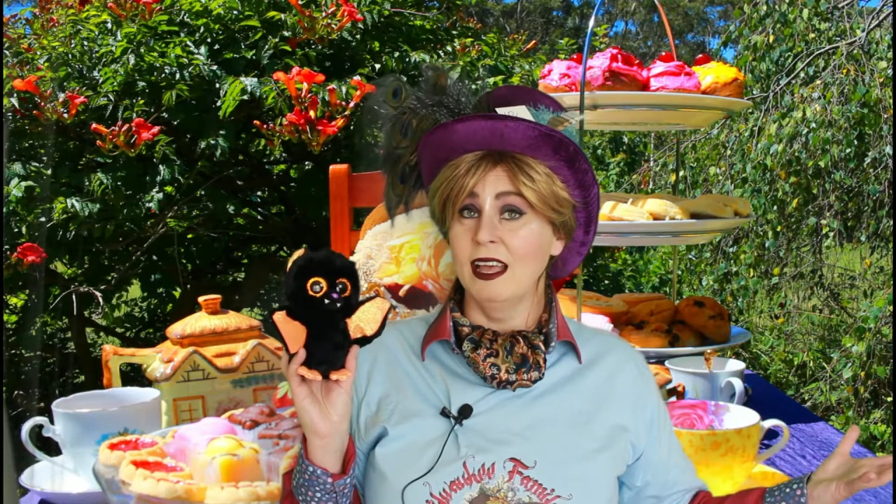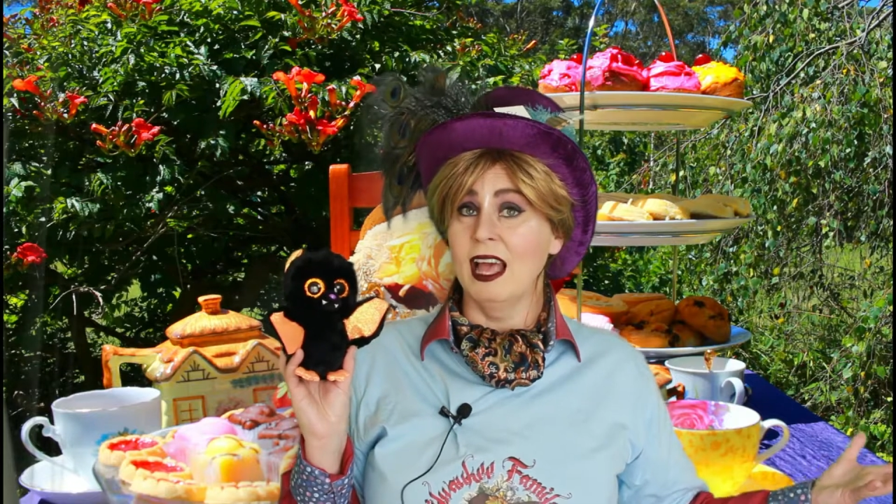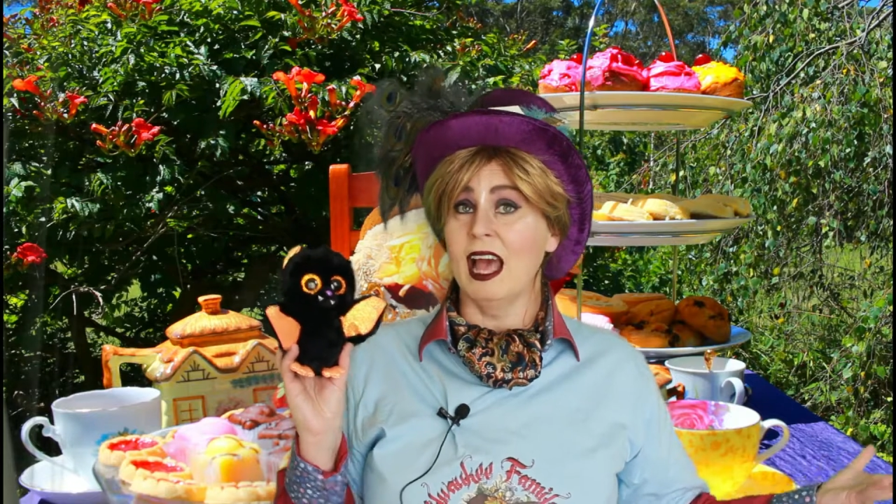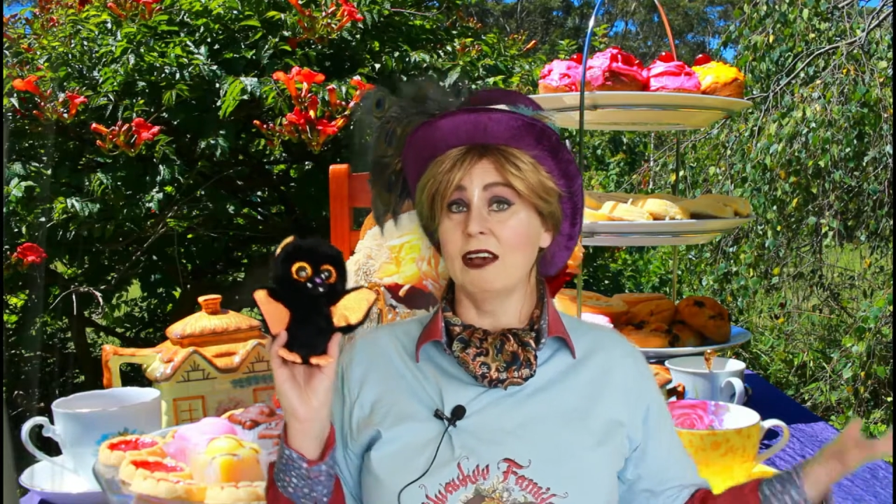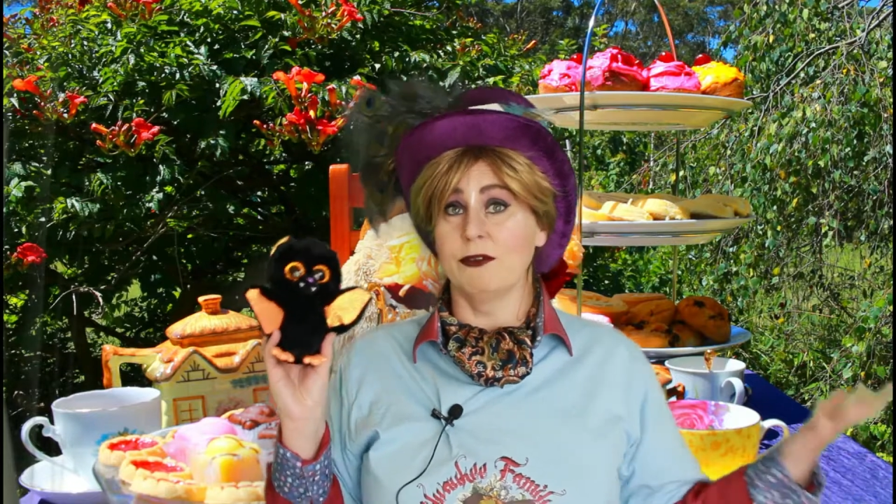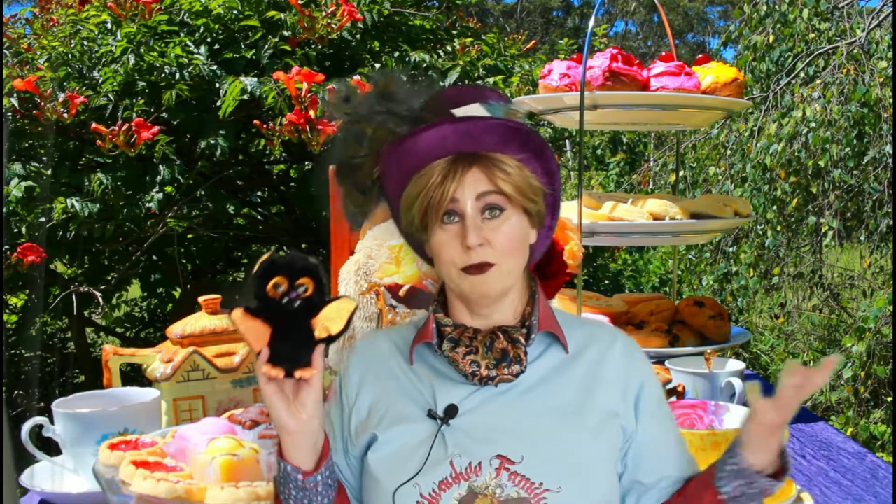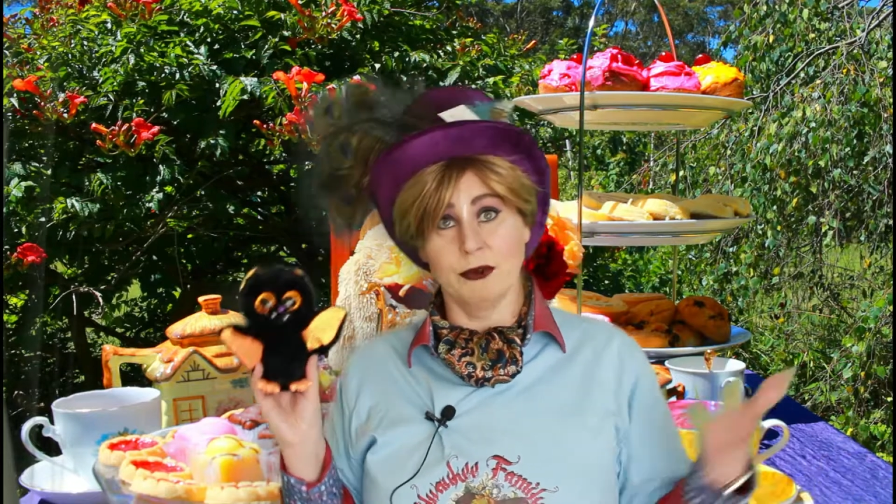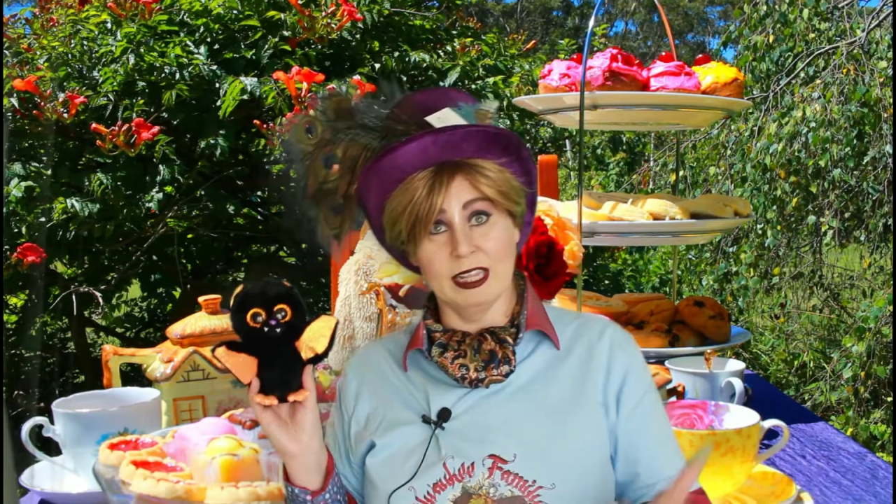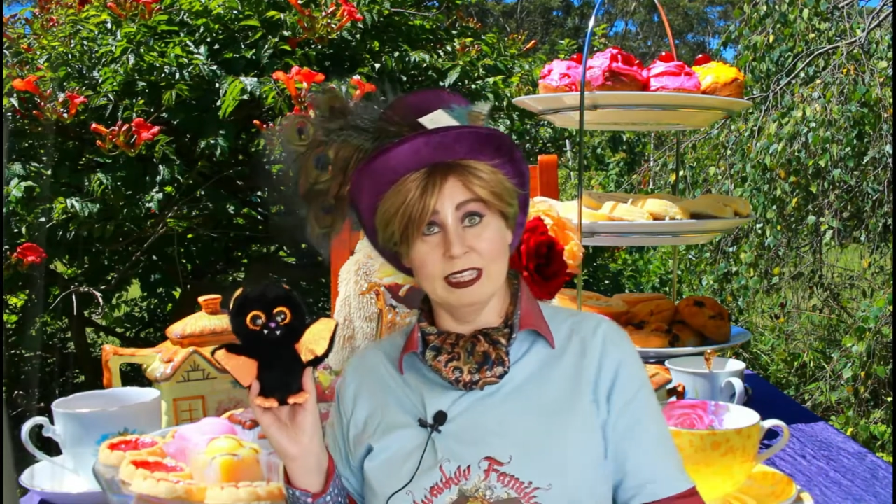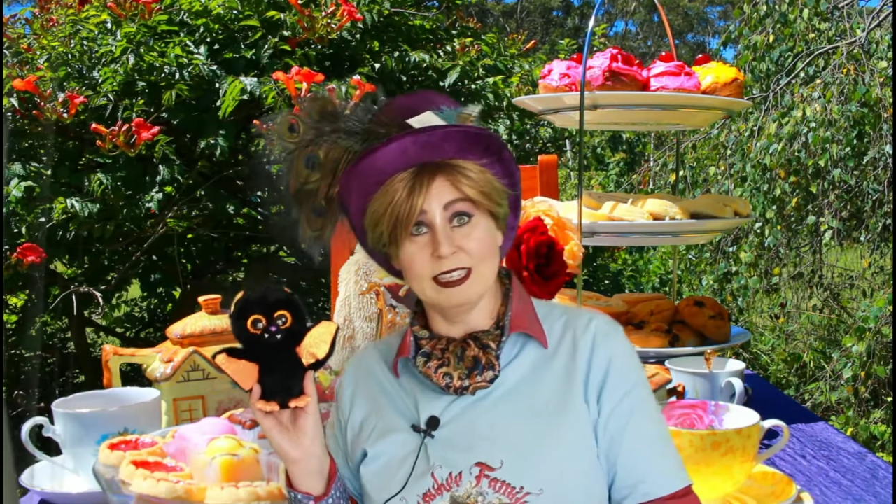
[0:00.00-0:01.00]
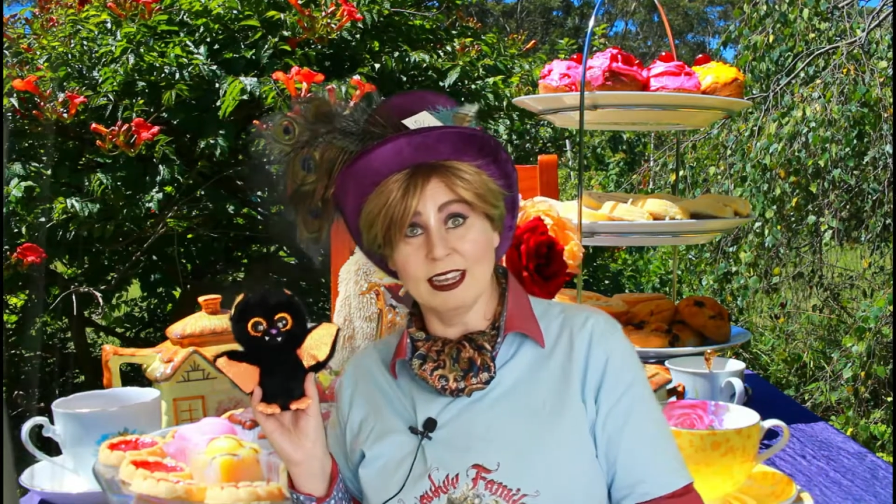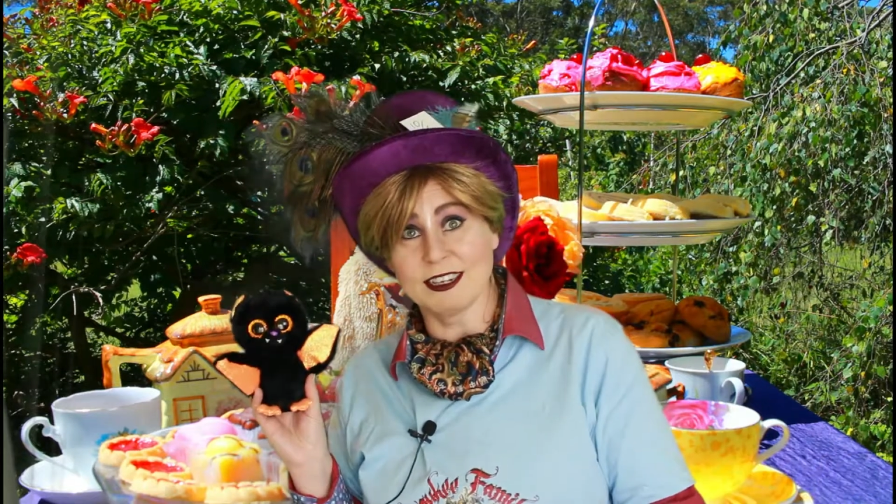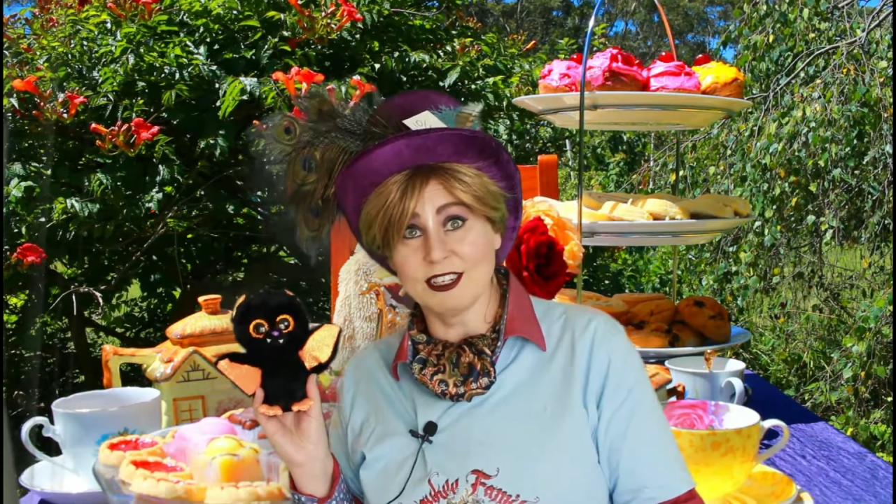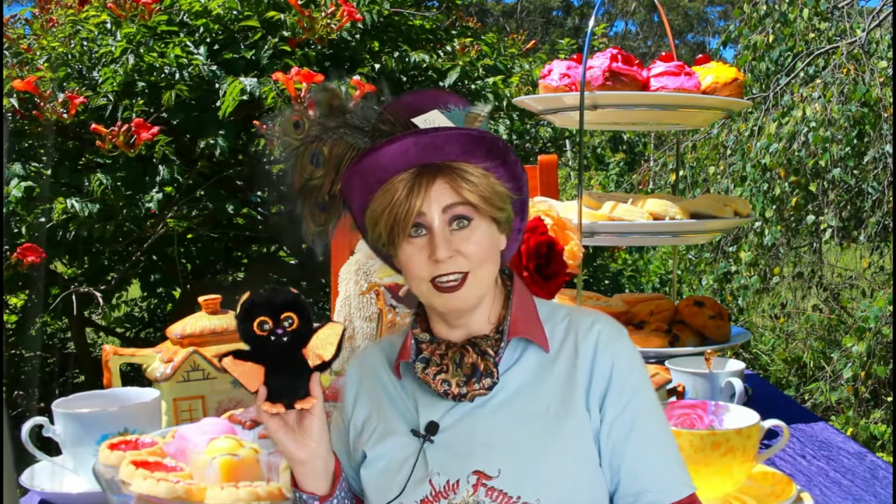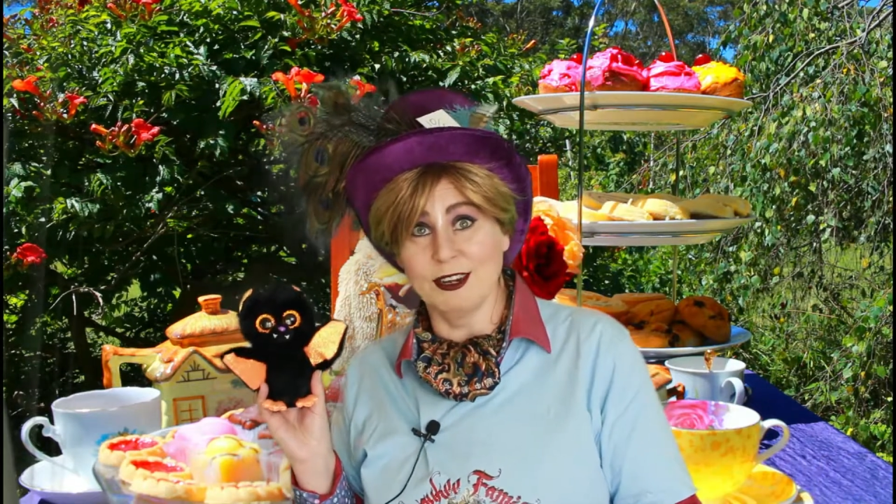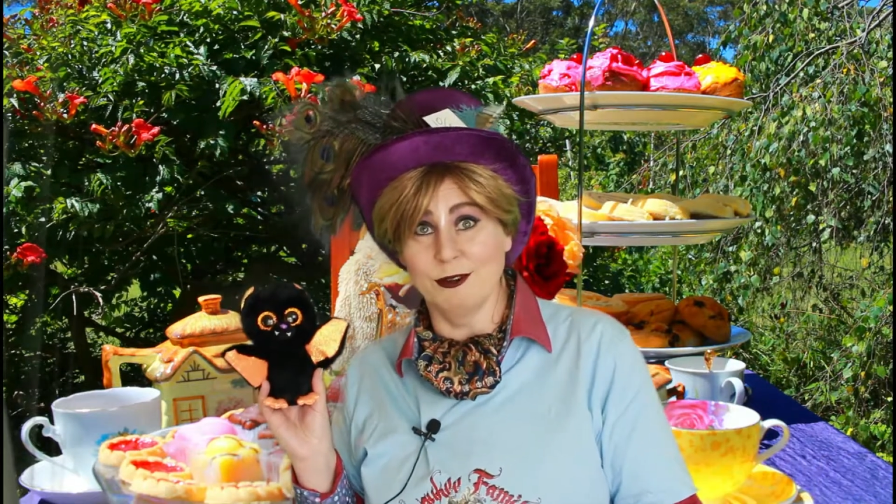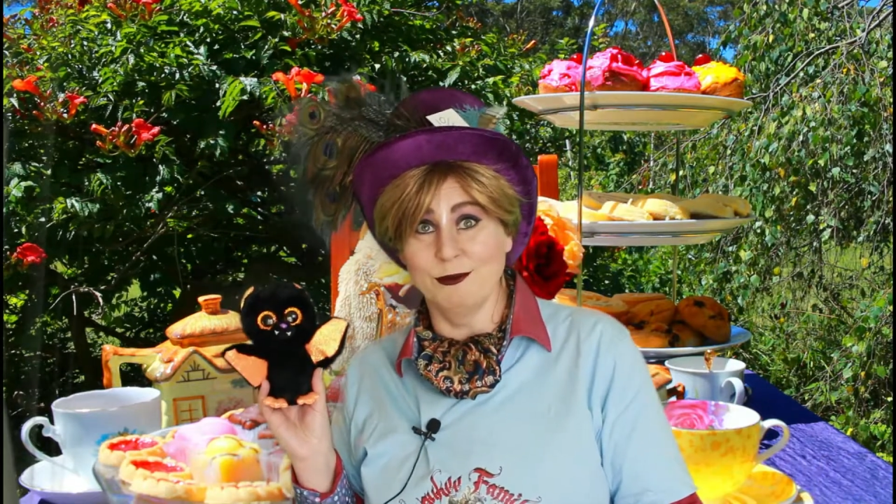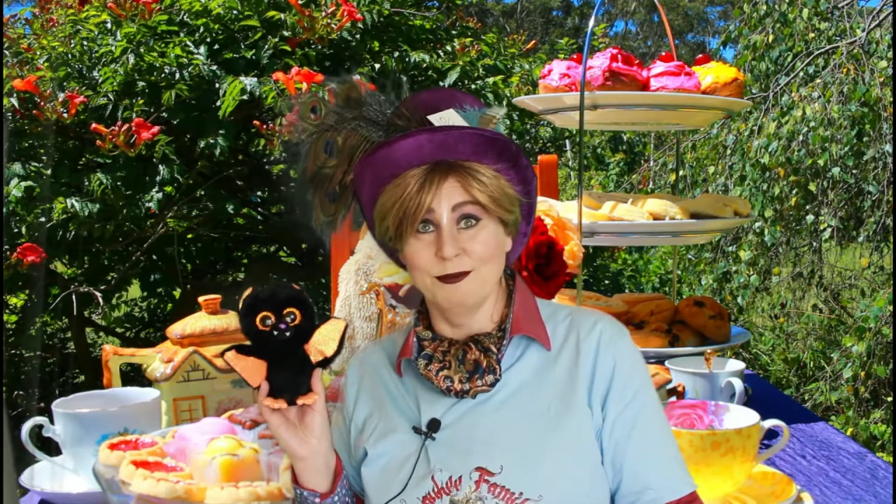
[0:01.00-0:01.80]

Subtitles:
have a really dark shadow.